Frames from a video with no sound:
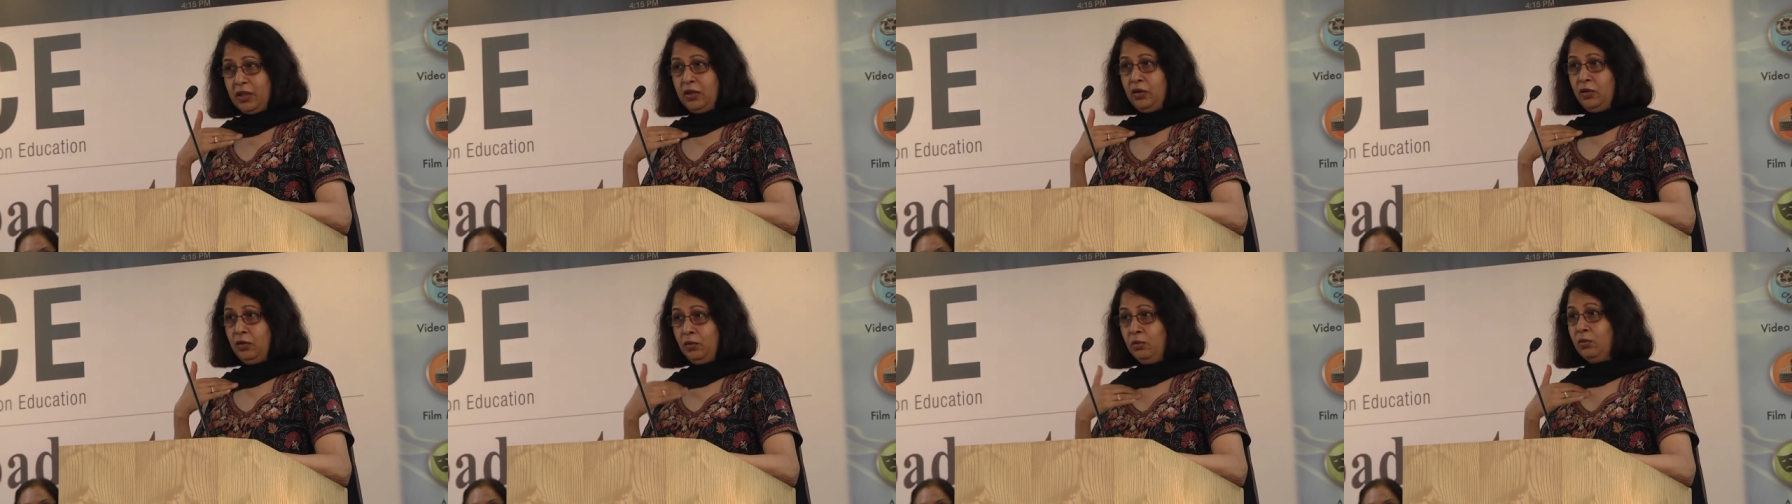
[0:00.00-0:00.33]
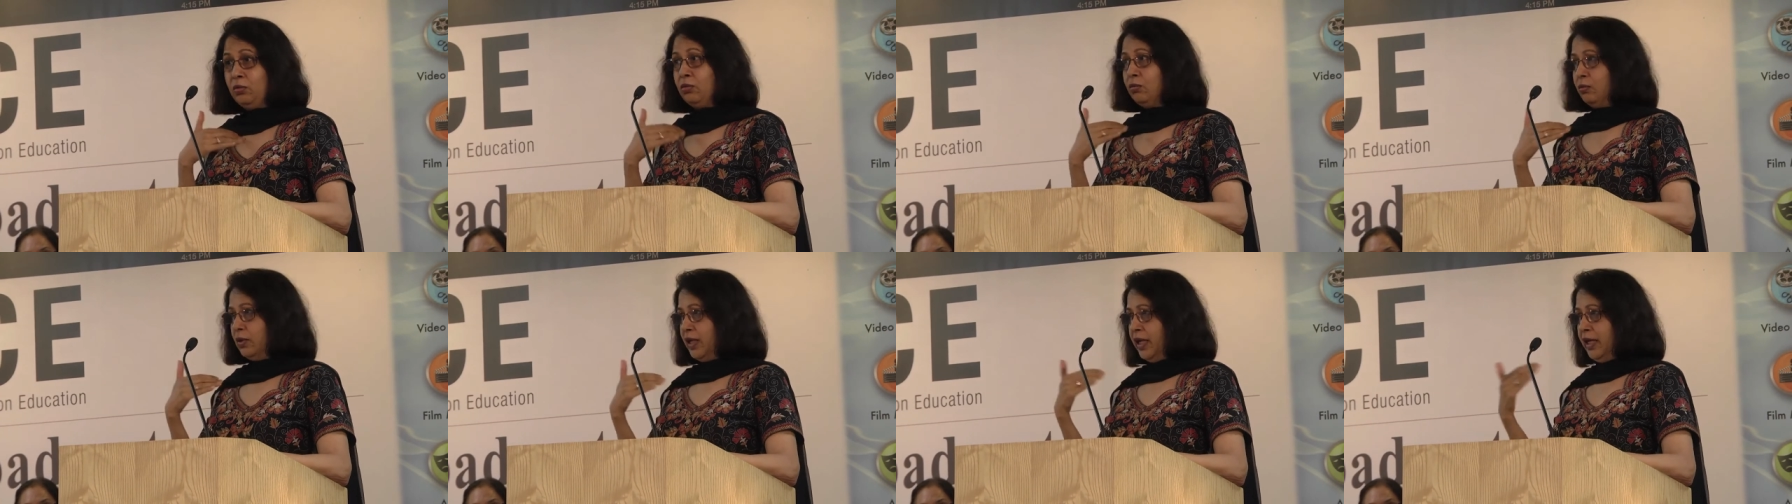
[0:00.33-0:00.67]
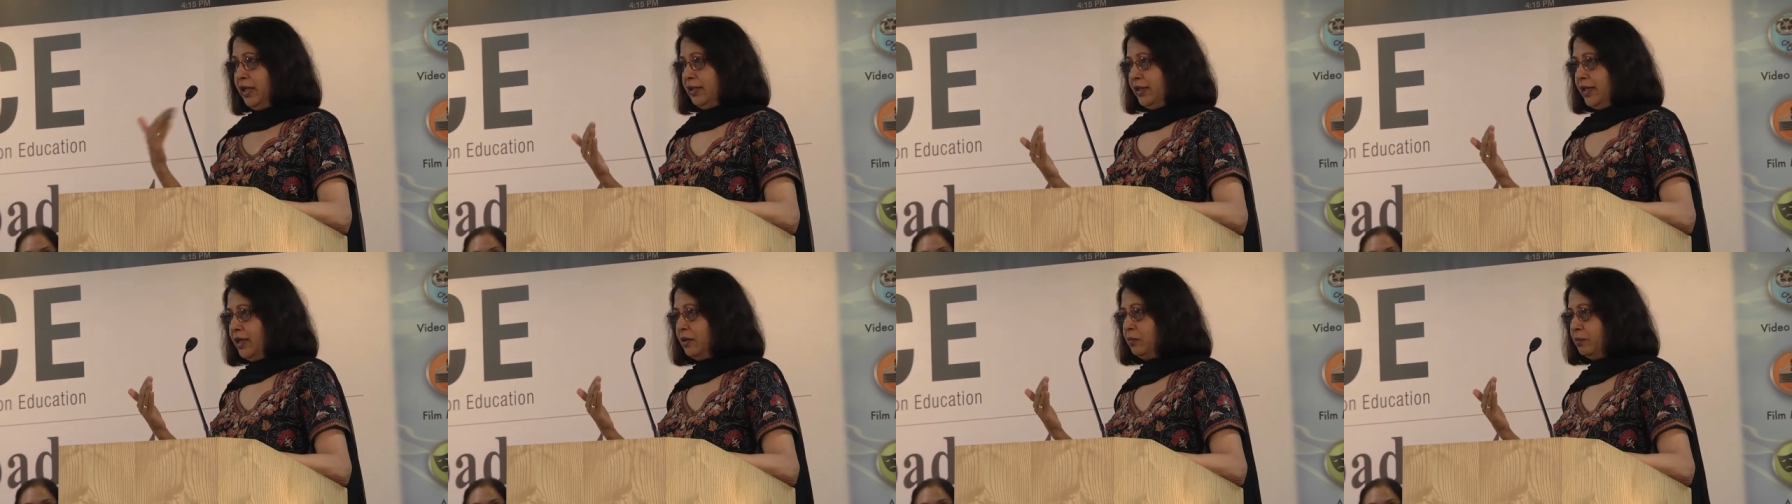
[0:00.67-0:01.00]
you
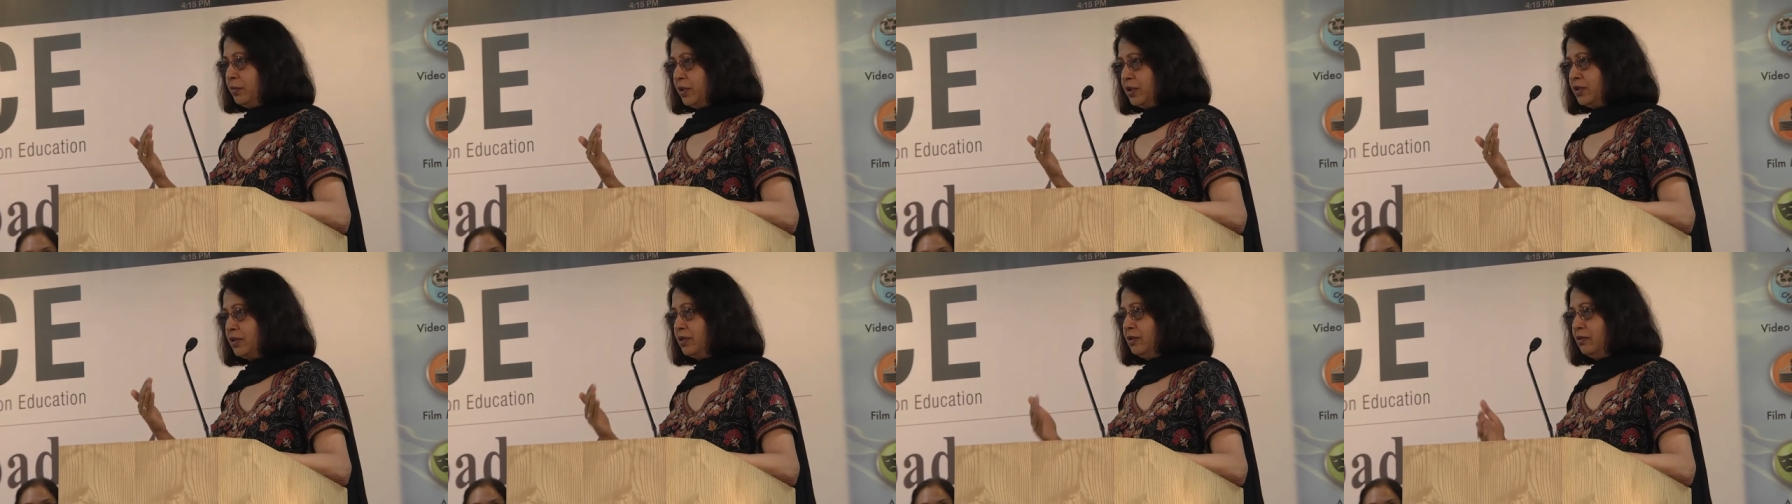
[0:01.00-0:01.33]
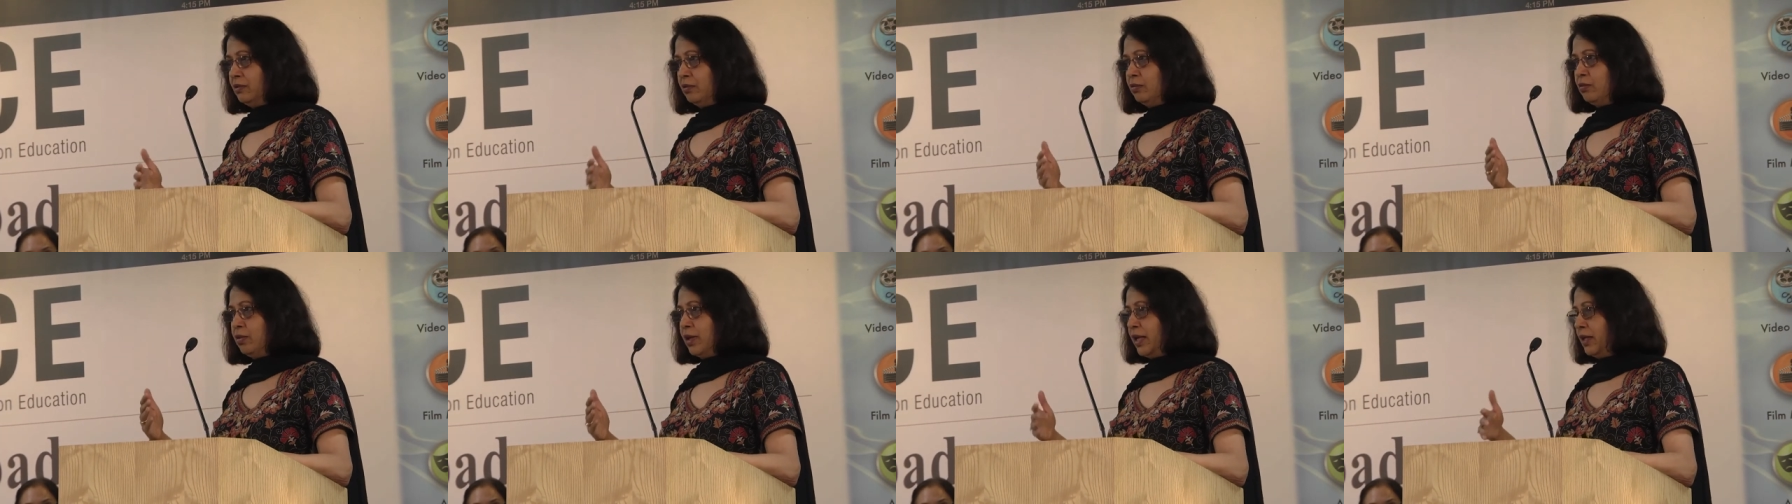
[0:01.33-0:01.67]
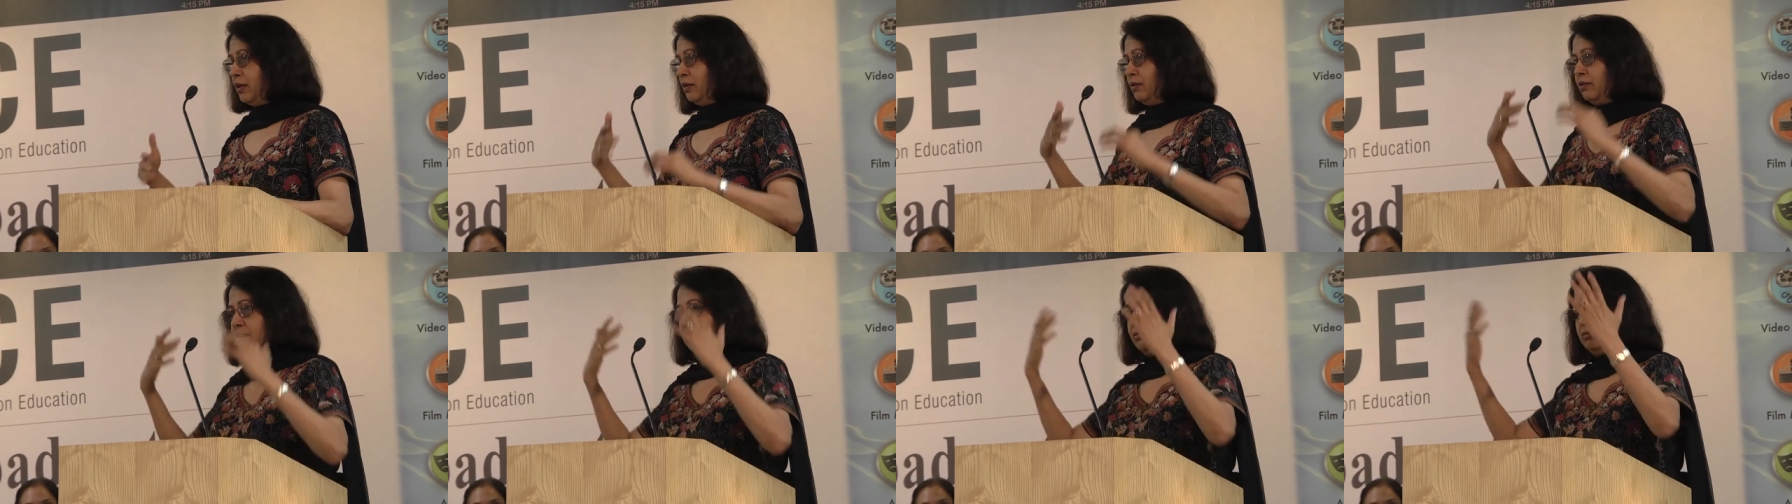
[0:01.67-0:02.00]
hate that person and
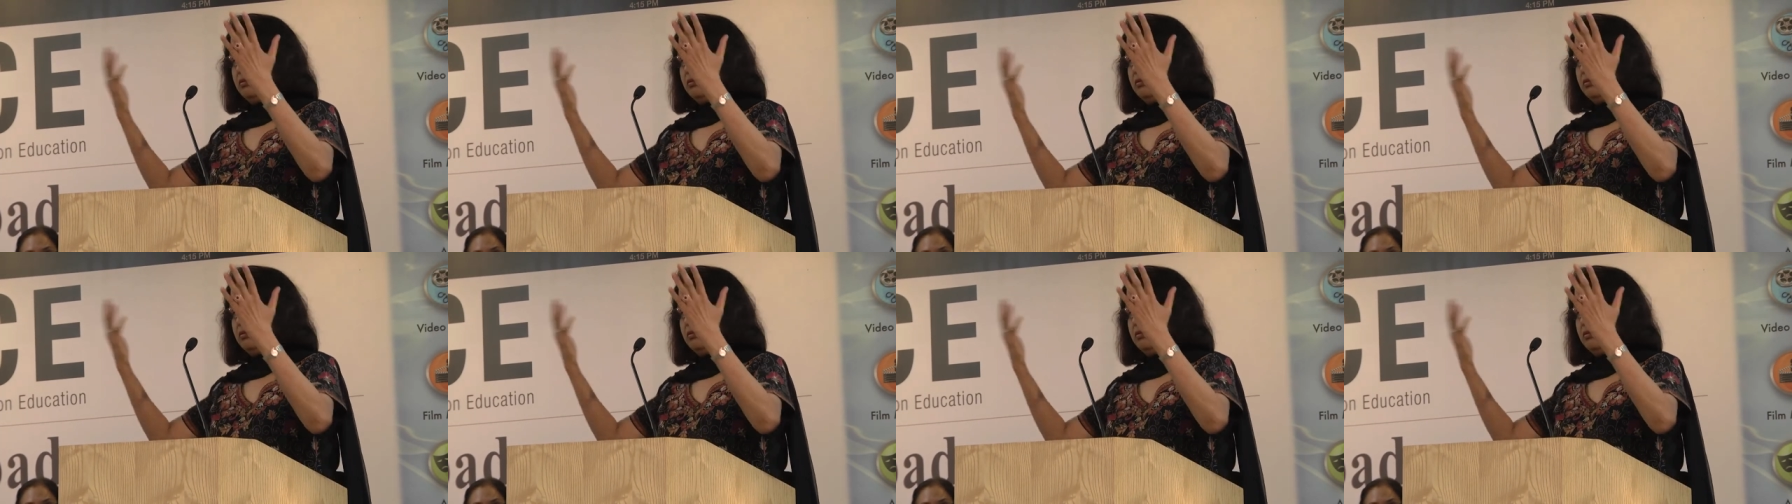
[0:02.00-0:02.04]
why